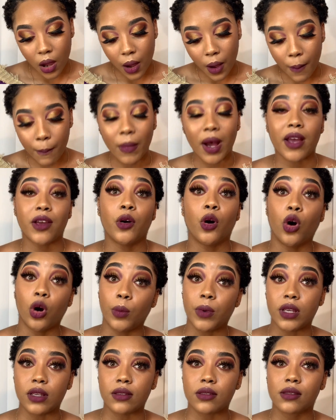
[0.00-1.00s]
my
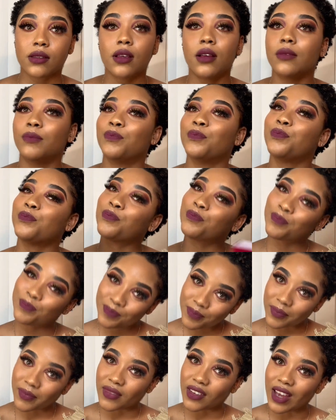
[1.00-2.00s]
hobbies.
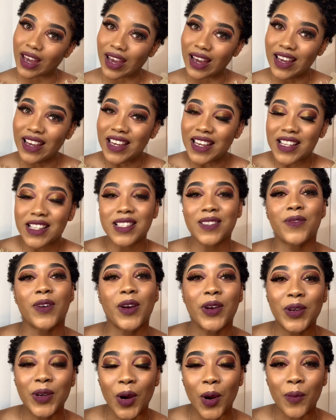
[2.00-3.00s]
It's
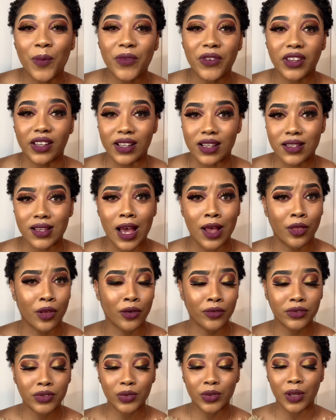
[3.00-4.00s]
very obvious. I
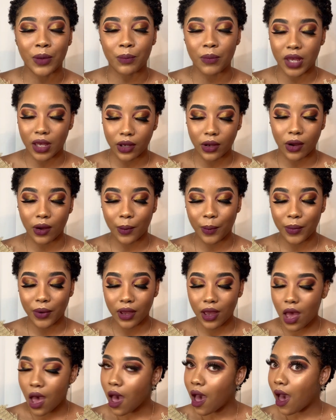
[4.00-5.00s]
love doing makeup.
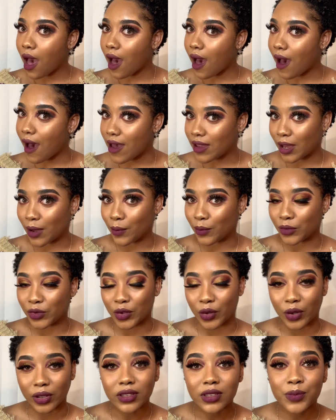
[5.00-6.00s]
I am
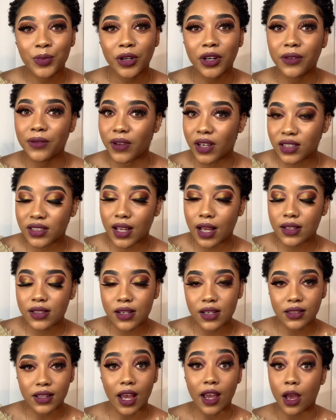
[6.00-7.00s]
not perfect at it,
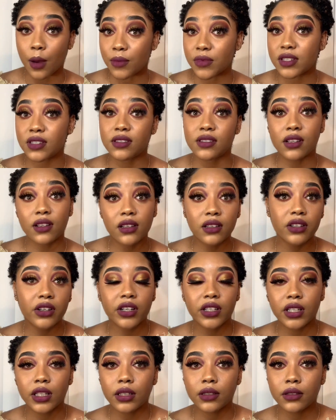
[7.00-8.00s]
I am still
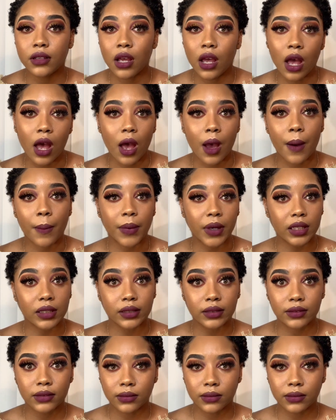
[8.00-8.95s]
learning, but